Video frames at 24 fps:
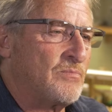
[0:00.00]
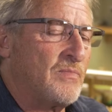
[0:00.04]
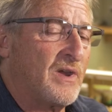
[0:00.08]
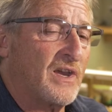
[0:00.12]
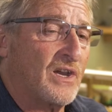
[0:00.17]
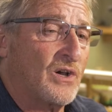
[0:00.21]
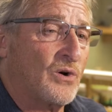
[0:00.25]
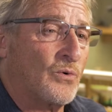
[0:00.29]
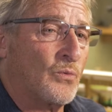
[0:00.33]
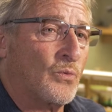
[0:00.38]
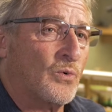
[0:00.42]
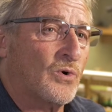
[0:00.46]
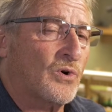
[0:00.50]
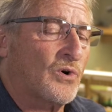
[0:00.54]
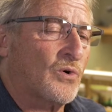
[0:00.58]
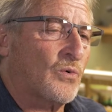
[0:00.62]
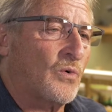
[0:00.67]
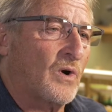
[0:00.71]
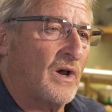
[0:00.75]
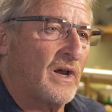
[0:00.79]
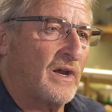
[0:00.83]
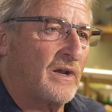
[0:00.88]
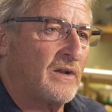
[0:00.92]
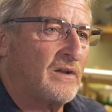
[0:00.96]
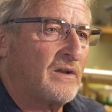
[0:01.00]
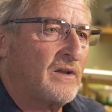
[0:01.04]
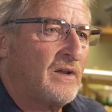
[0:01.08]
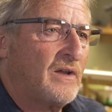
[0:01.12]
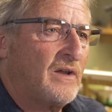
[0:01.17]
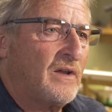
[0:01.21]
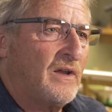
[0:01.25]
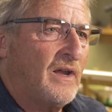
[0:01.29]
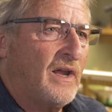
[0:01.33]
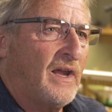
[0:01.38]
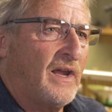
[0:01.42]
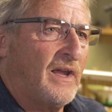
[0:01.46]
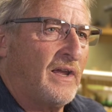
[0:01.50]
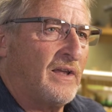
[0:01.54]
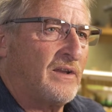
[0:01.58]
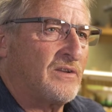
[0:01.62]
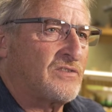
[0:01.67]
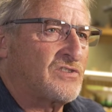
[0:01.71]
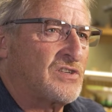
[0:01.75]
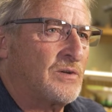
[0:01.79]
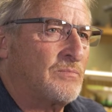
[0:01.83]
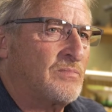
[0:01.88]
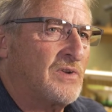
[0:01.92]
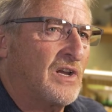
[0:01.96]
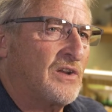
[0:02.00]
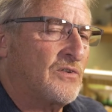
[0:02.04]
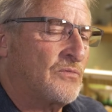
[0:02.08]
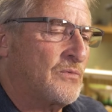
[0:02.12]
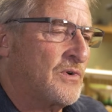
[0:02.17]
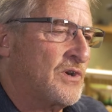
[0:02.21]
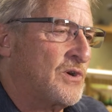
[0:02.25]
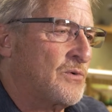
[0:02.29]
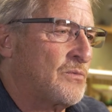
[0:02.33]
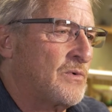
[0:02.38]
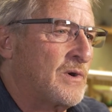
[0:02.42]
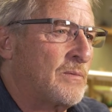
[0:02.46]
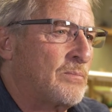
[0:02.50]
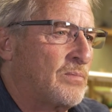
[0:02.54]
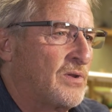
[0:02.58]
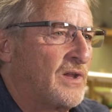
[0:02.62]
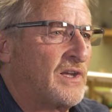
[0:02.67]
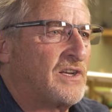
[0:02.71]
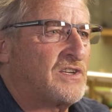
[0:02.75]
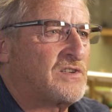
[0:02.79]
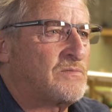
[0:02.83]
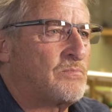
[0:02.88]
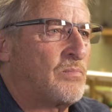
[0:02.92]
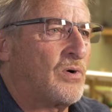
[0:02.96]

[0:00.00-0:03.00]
make it work right. And sometimes when you replace